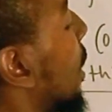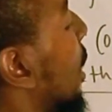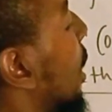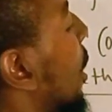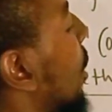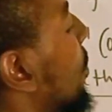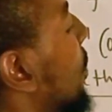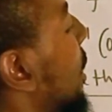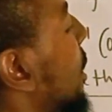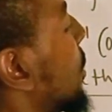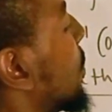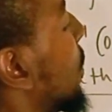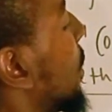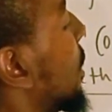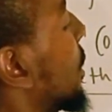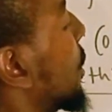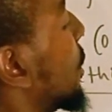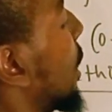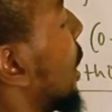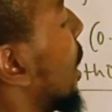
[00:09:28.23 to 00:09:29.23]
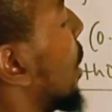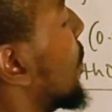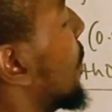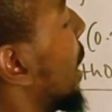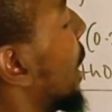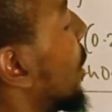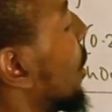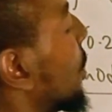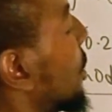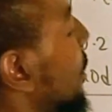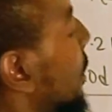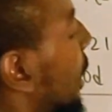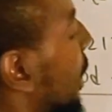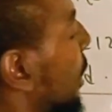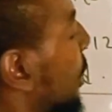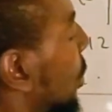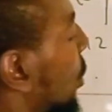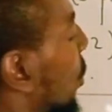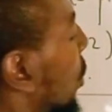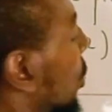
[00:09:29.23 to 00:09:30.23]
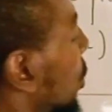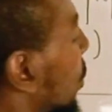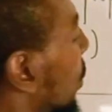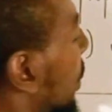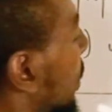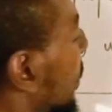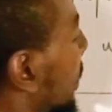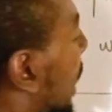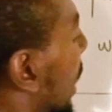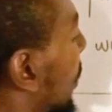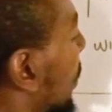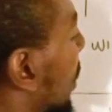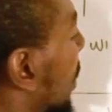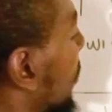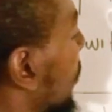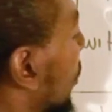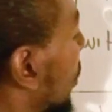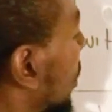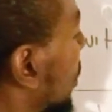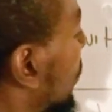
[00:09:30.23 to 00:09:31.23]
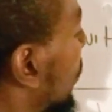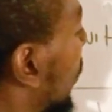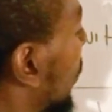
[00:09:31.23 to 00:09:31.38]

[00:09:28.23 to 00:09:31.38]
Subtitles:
exponential minus x cross to this side will give us